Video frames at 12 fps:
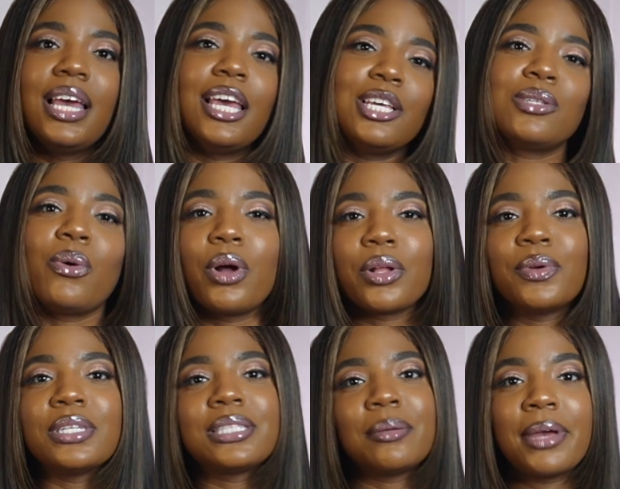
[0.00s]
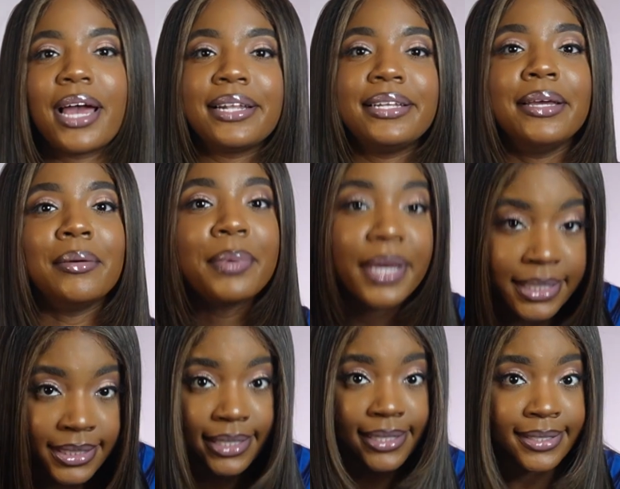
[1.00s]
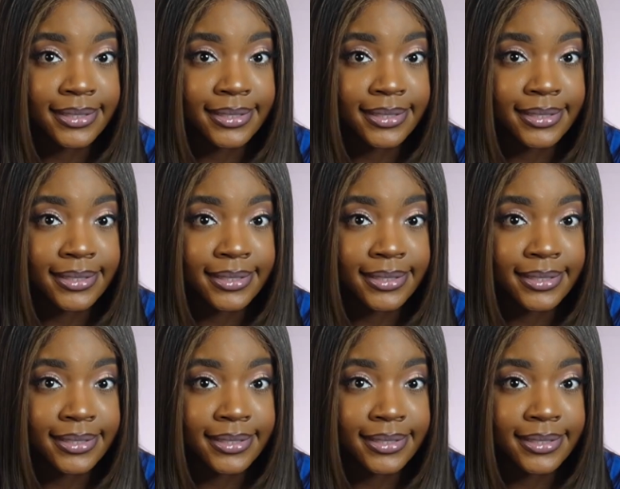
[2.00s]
is ordering some goddamn pizza.